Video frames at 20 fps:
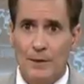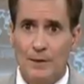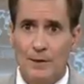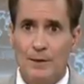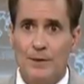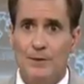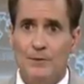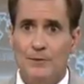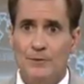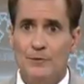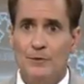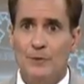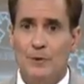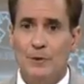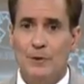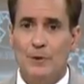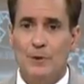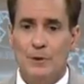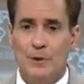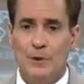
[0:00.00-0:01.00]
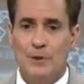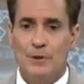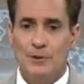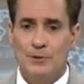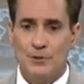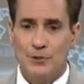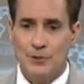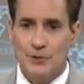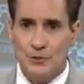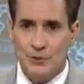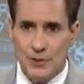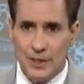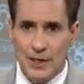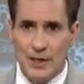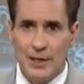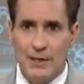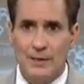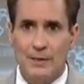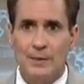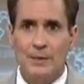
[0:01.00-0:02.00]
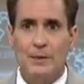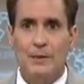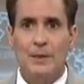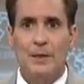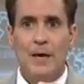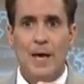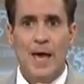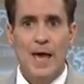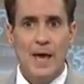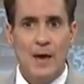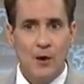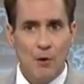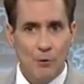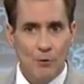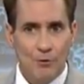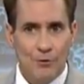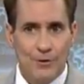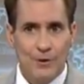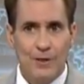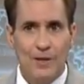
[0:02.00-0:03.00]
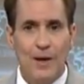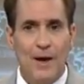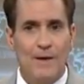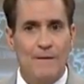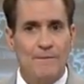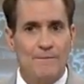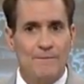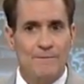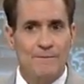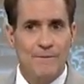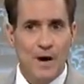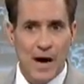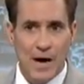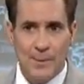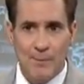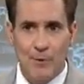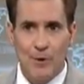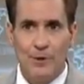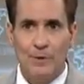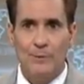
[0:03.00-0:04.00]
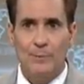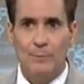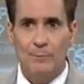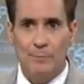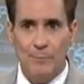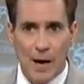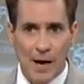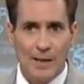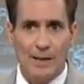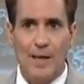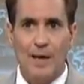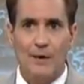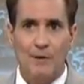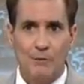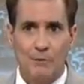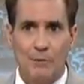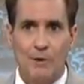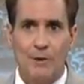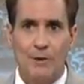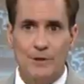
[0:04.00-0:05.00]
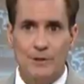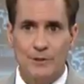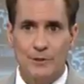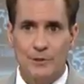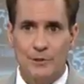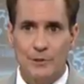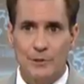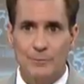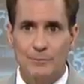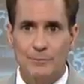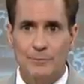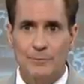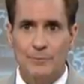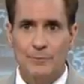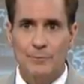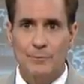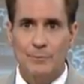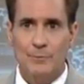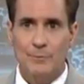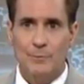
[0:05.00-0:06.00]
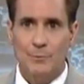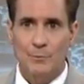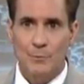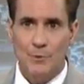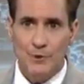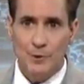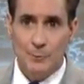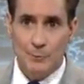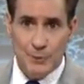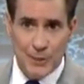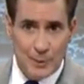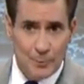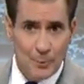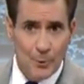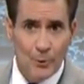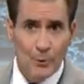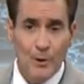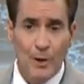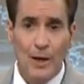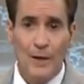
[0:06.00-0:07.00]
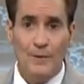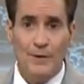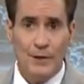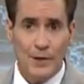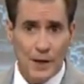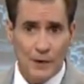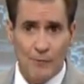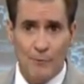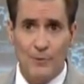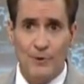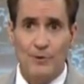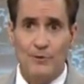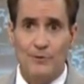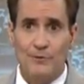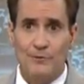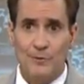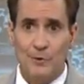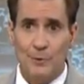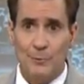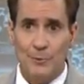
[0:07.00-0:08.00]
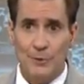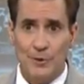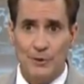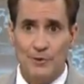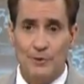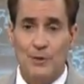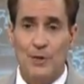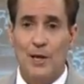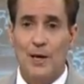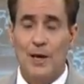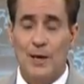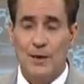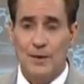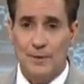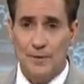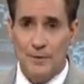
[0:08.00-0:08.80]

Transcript: is a sustained, healthy, vibrant bilateral relationship with the people and the government of the Philippines.